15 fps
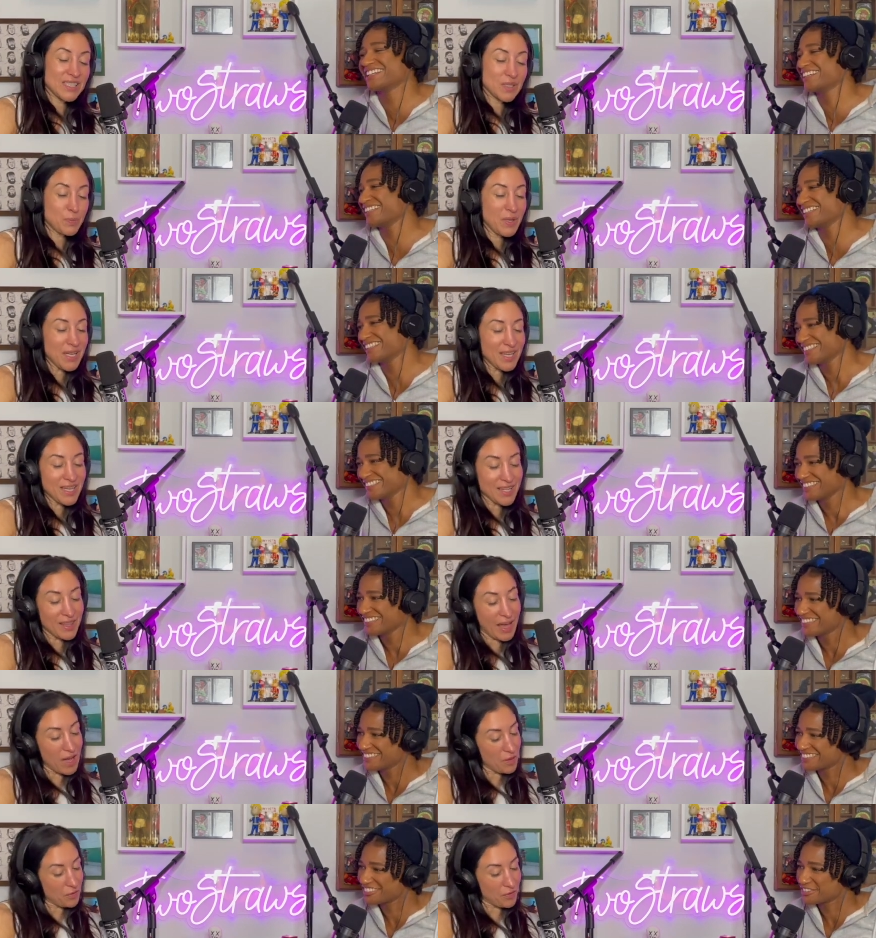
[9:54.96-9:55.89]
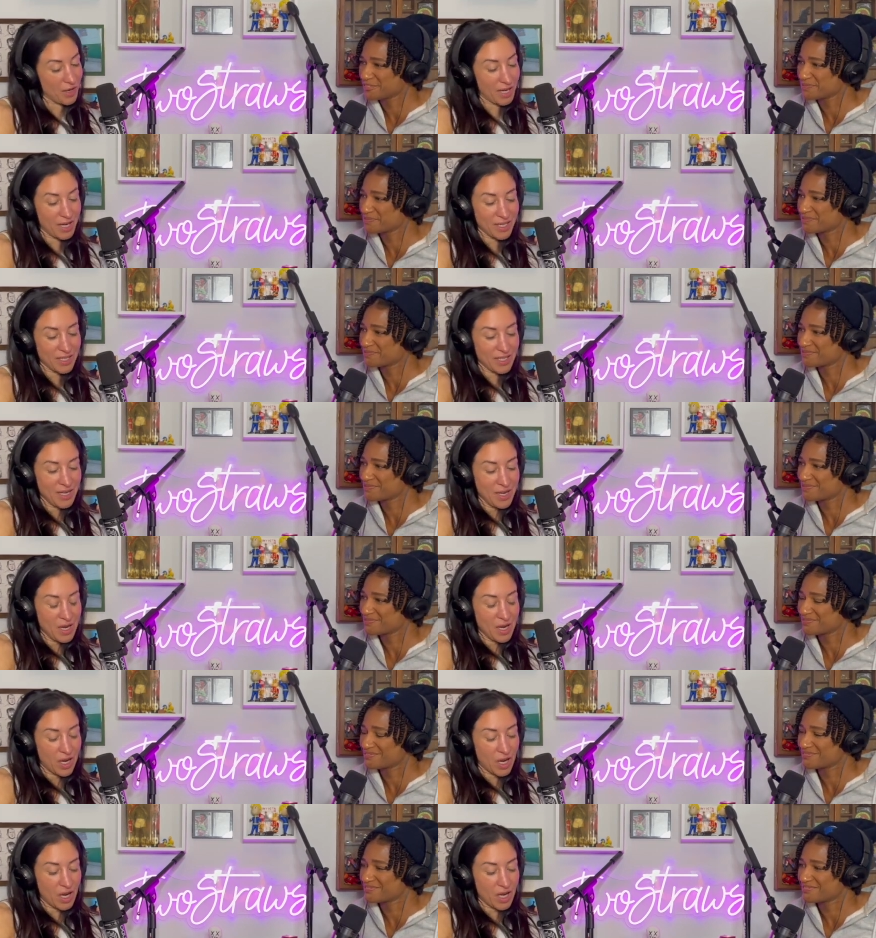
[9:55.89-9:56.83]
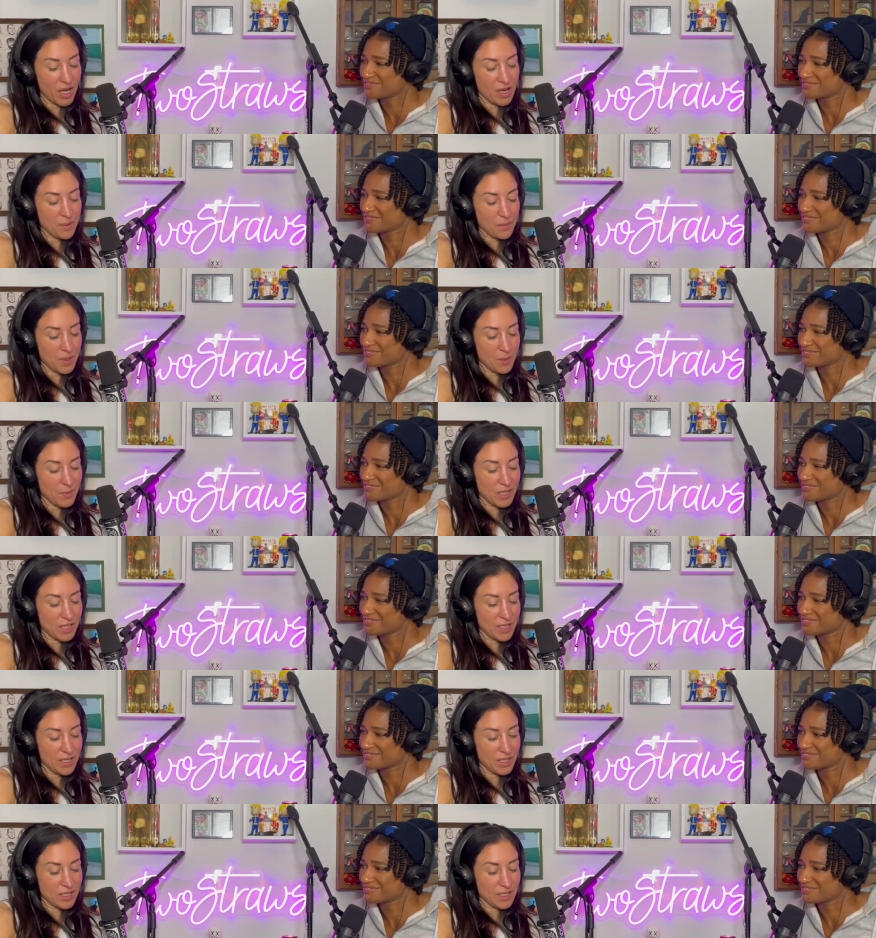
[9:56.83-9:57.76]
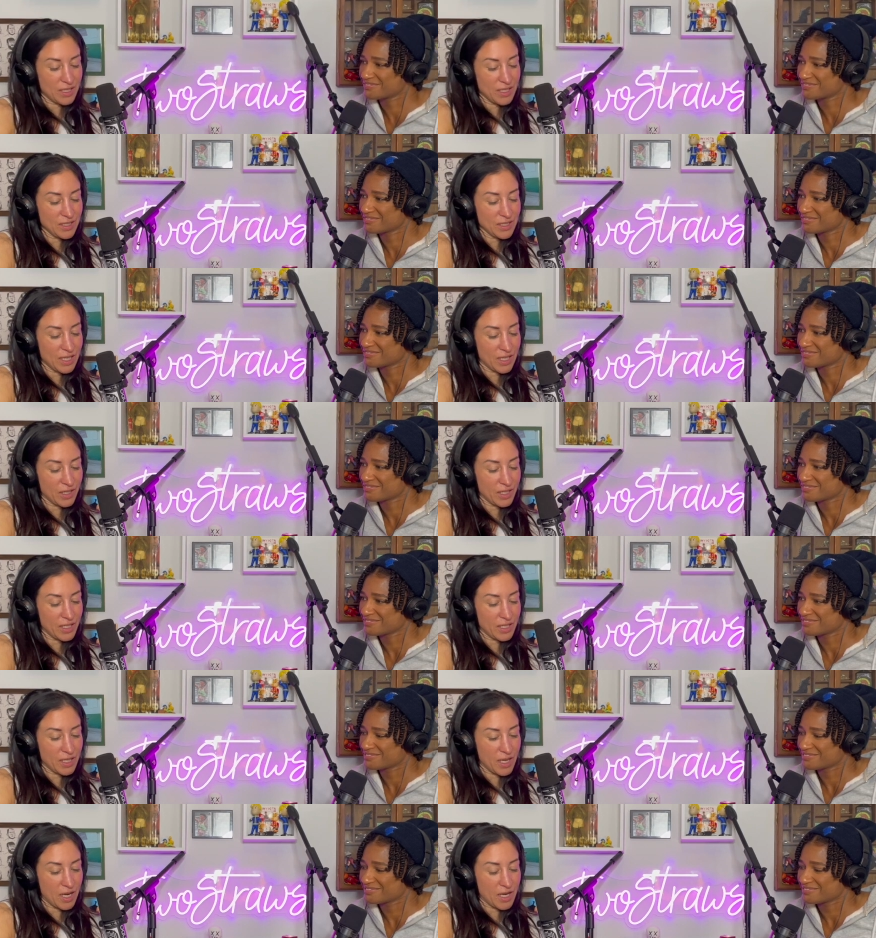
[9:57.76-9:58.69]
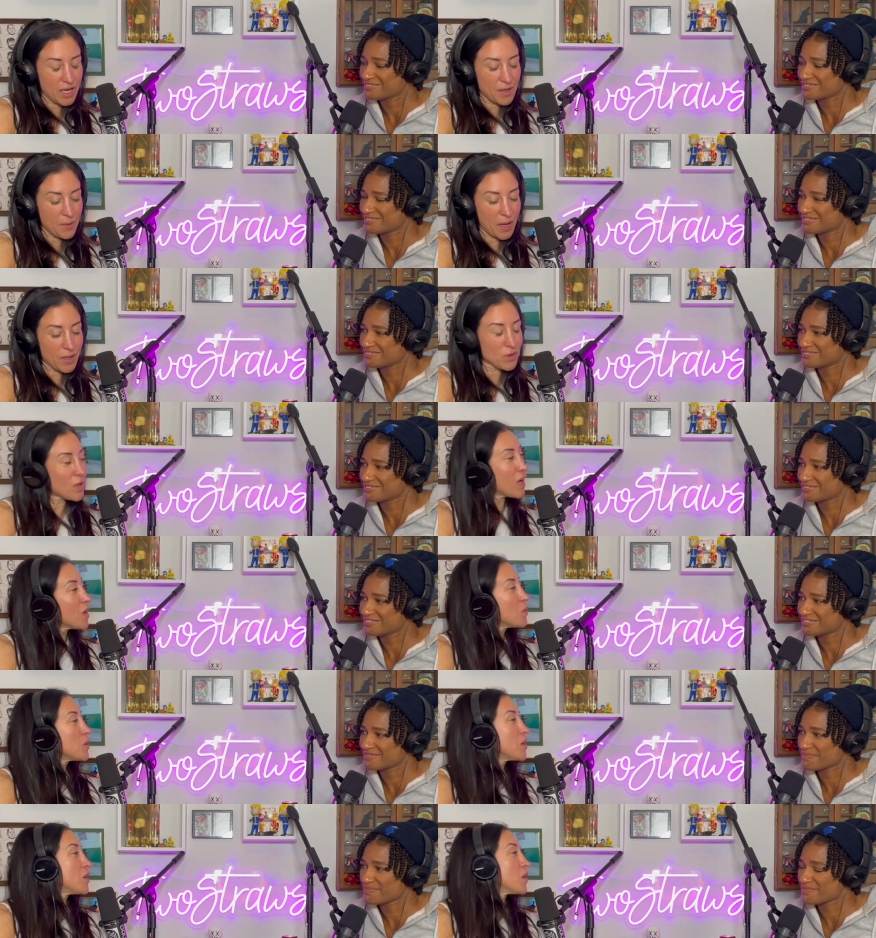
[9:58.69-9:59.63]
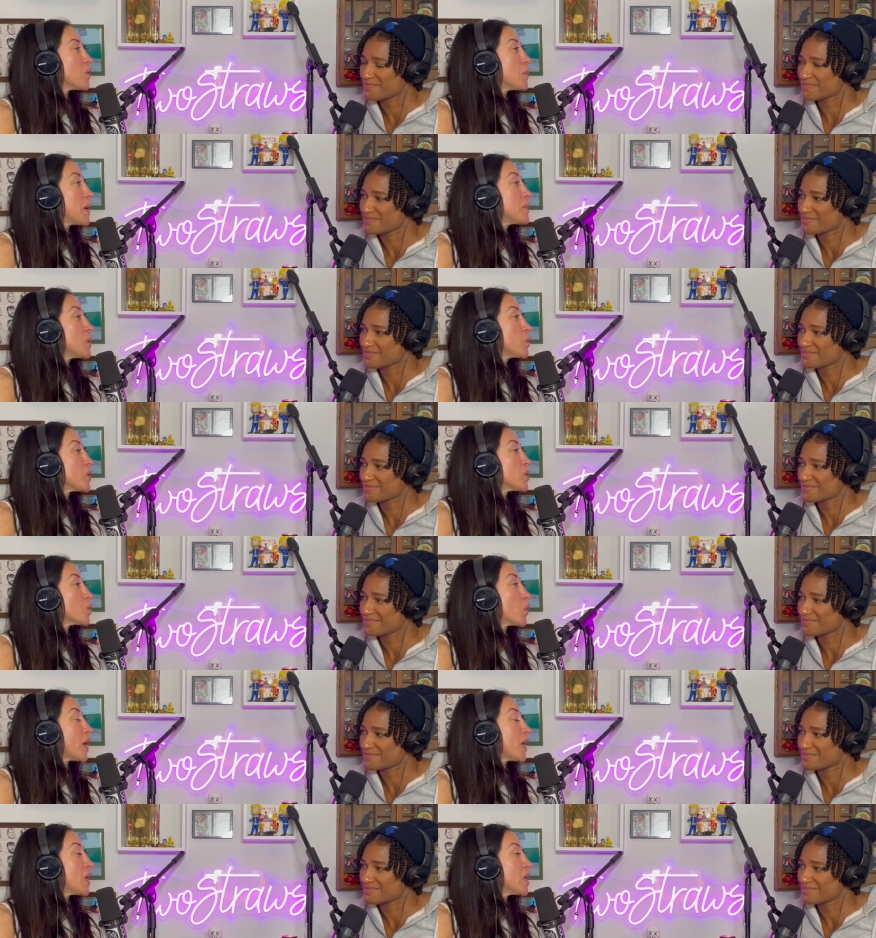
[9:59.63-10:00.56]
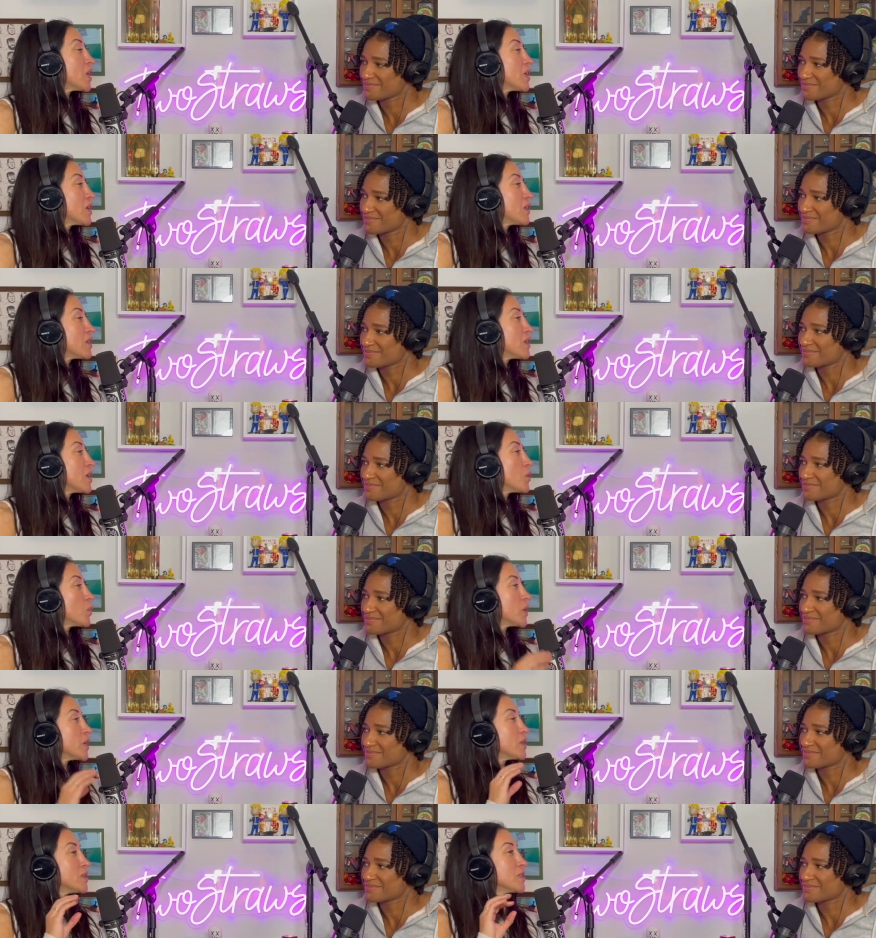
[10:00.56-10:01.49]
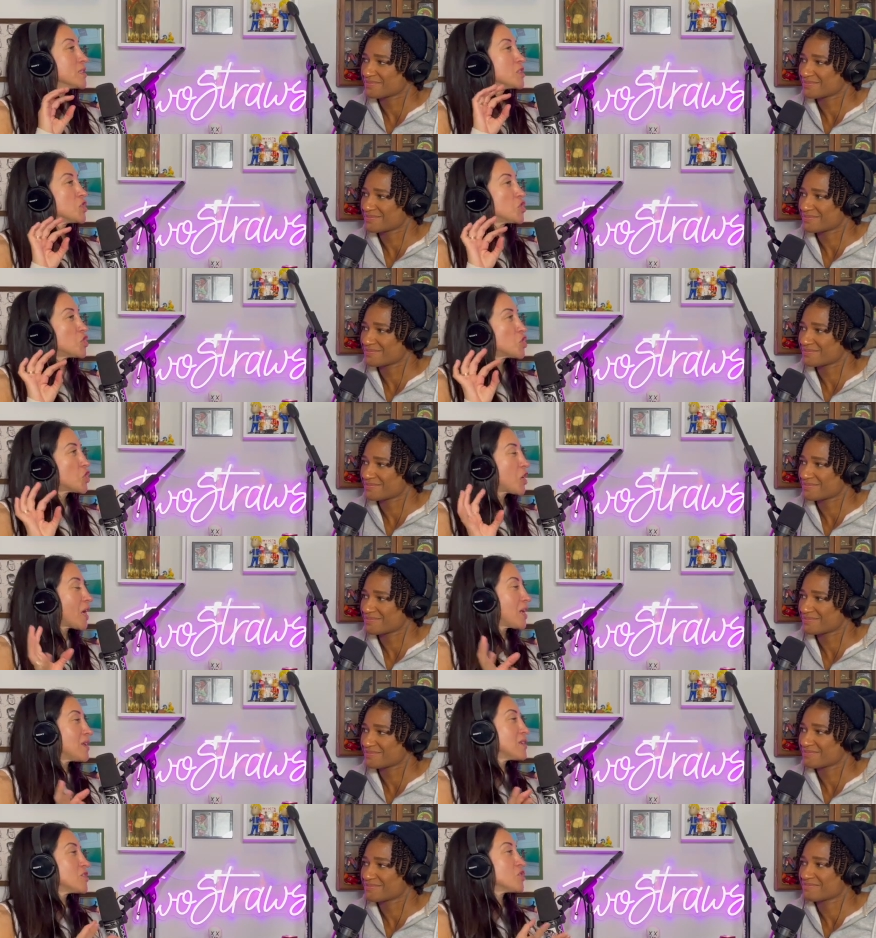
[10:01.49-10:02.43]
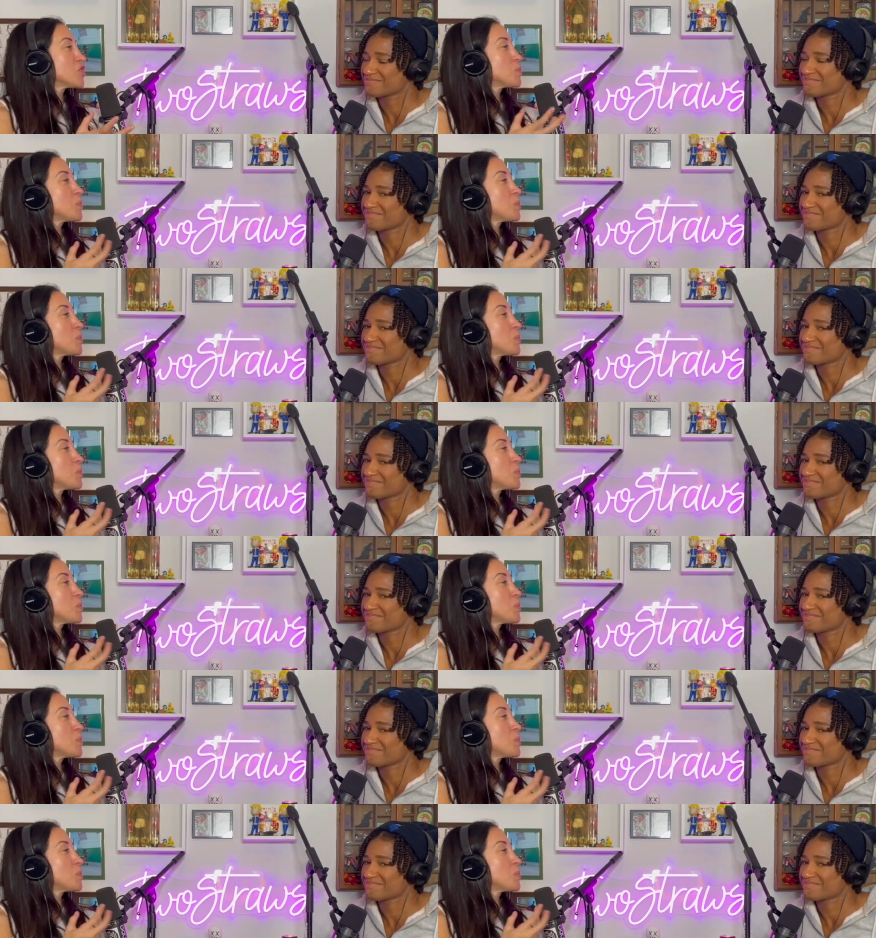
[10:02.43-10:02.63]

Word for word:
Speaker 1: speaking of that fight, um, I mean, Ian Garry, I thought you know maybe with a win it would change